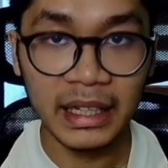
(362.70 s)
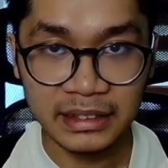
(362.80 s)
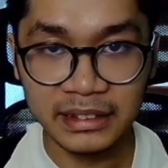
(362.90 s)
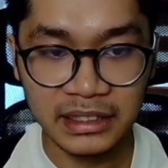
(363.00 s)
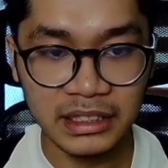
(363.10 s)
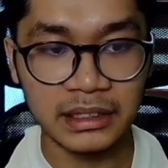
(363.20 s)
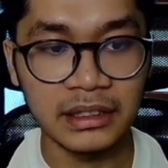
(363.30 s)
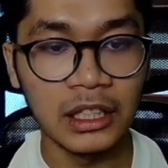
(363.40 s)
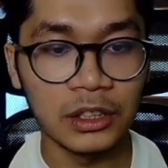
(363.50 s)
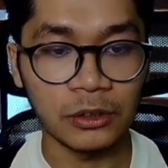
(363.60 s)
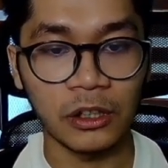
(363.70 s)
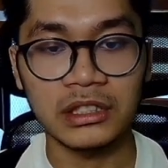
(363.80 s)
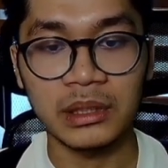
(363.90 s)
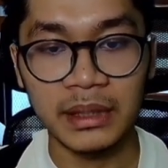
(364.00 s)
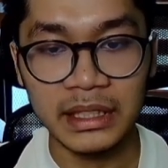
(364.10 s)
intention. To call
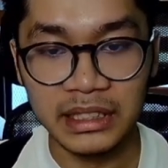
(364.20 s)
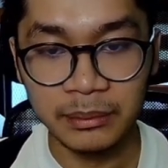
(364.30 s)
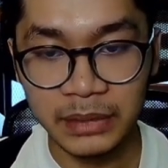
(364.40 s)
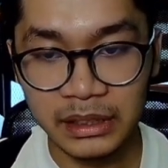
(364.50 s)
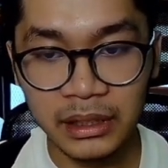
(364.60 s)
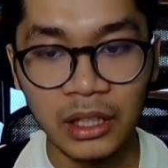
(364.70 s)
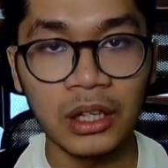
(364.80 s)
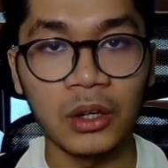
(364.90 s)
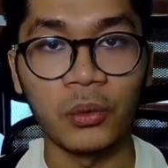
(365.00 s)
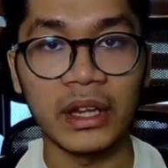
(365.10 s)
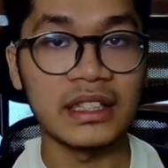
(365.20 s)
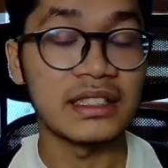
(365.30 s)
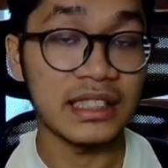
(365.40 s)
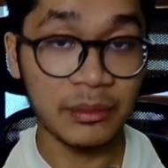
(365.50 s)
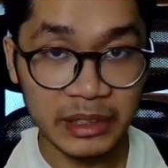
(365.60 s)
somebody something with
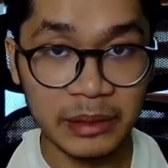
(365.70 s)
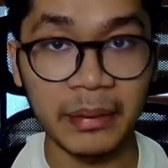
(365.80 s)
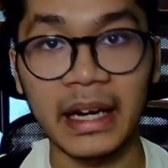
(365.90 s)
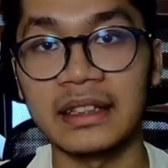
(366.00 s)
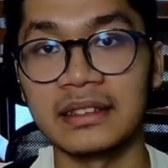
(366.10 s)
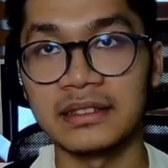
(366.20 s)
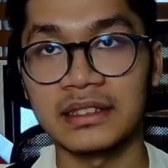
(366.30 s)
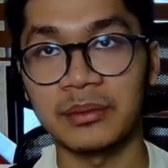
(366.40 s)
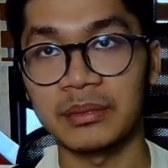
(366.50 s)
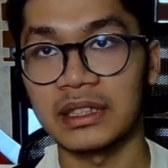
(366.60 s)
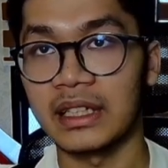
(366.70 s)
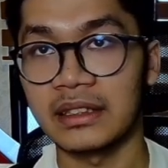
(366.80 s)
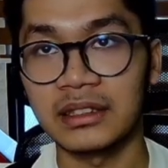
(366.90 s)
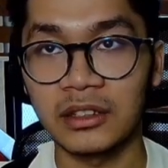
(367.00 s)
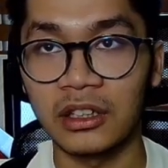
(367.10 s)
something bad.
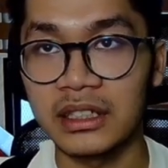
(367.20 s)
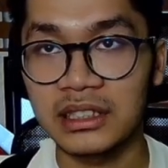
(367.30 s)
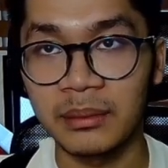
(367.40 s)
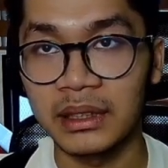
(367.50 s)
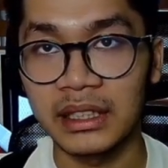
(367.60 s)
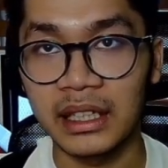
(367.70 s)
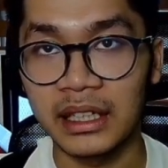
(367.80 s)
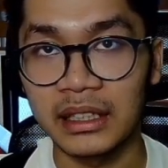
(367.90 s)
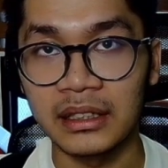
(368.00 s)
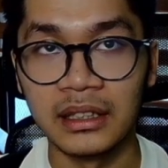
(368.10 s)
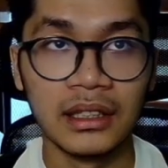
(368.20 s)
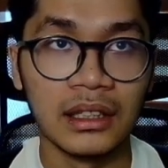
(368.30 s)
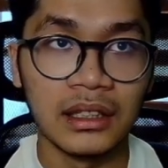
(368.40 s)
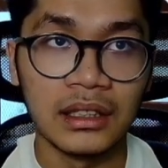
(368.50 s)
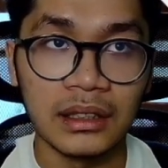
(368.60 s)
Like calling somebody a
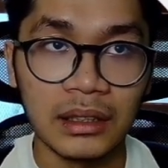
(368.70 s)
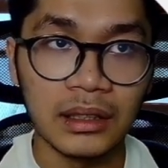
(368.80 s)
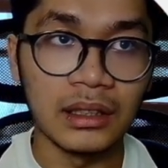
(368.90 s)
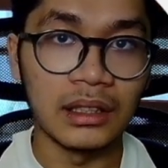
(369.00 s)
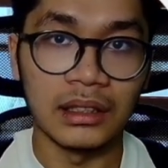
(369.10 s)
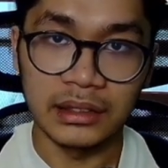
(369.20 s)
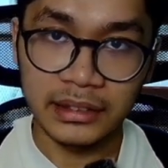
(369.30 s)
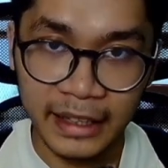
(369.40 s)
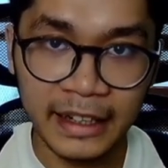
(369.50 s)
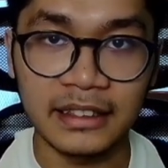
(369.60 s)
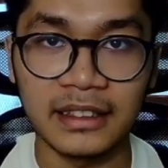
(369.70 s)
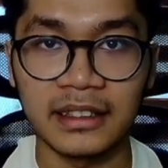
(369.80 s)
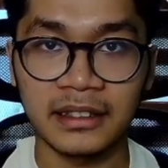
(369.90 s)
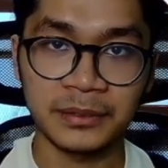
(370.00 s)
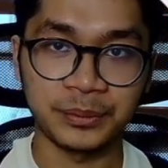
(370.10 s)
dad,
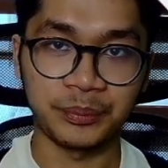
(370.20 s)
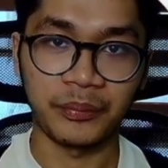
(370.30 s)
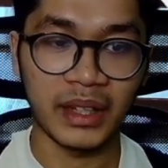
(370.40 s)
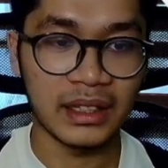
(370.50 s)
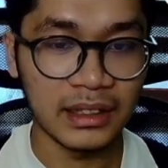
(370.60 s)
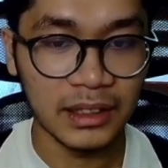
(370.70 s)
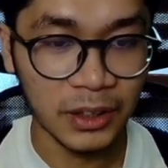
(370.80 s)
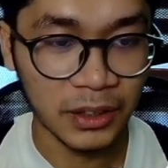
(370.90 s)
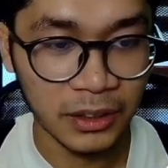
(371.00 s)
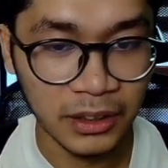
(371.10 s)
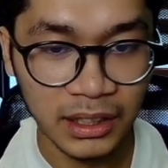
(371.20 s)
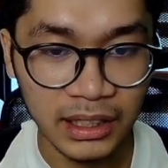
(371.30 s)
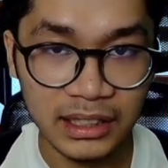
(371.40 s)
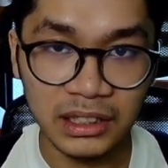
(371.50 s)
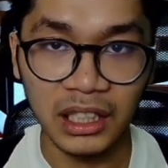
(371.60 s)
yeah? Or
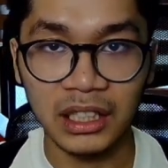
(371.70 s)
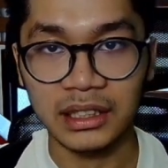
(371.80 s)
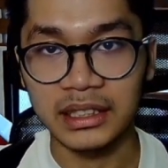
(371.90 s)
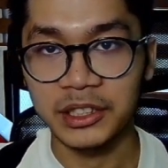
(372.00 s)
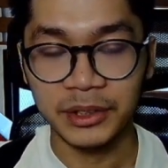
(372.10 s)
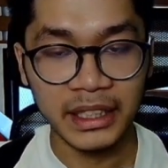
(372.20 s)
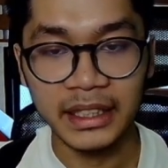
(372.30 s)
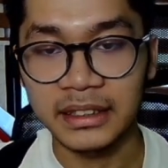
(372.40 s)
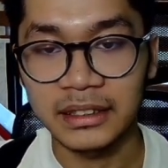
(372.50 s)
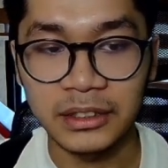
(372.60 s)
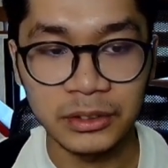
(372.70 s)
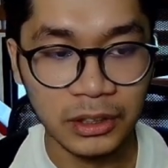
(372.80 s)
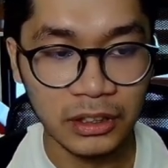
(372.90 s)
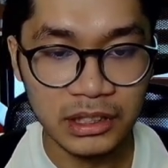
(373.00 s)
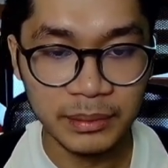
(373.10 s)
a dog, a shrine. You
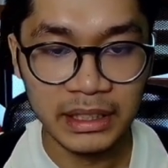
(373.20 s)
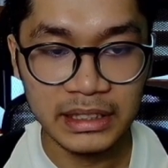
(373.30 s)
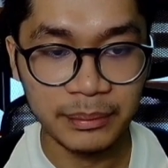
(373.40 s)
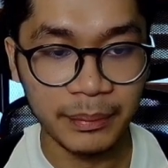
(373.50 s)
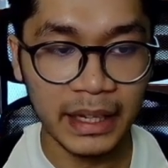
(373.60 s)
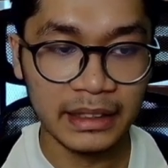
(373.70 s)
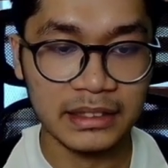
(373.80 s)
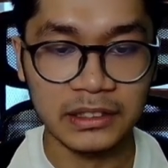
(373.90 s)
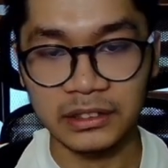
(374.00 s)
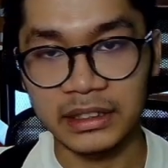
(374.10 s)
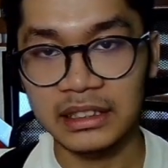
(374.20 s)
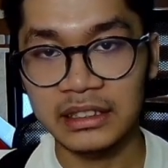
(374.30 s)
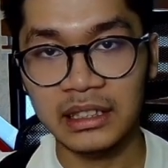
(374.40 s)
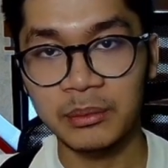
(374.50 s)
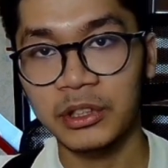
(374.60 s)
call somebody bad, it's not nennen
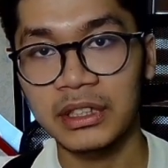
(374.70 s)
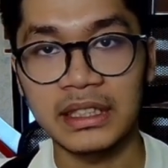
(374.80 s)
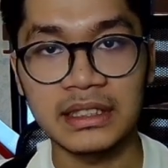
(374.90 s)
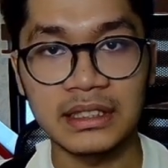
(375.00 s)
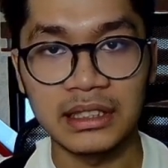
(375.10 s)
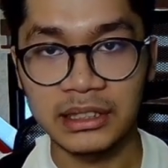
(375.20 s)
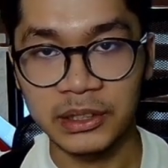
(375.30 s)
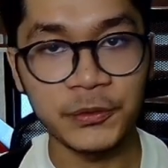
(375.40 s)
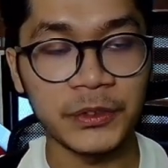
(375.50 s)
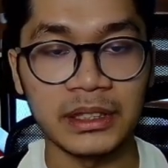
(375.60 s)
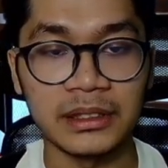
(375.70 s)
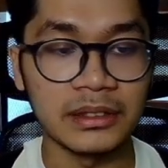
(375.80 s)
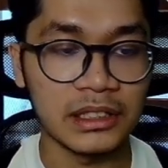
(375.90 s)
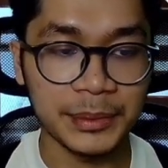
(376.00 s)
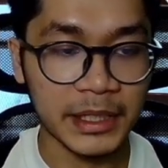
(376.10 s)
anymore, it's schimpfen,
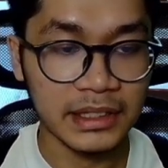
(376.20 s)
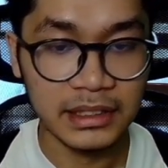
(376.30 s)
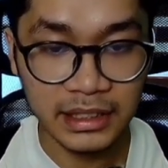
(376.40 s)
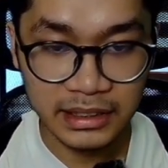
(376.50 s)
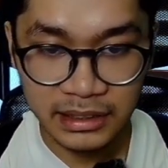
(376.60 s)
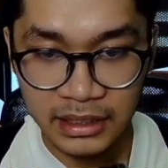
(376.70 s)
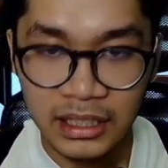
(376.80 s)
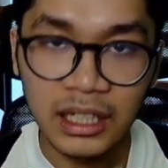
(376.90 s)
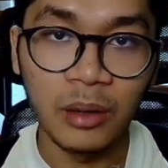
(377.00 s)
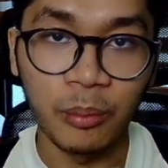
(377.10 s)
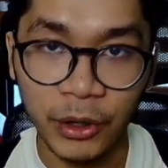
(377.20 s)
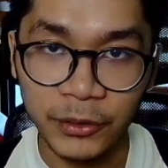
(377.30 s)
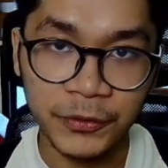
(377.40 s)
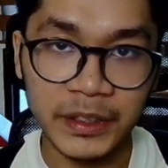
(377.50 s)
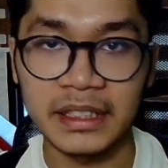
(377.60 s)
just because it's more
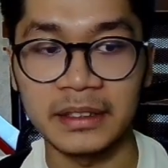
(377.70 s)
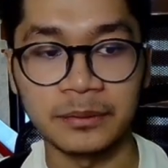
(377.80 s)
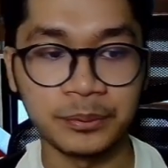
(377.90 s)
fitting.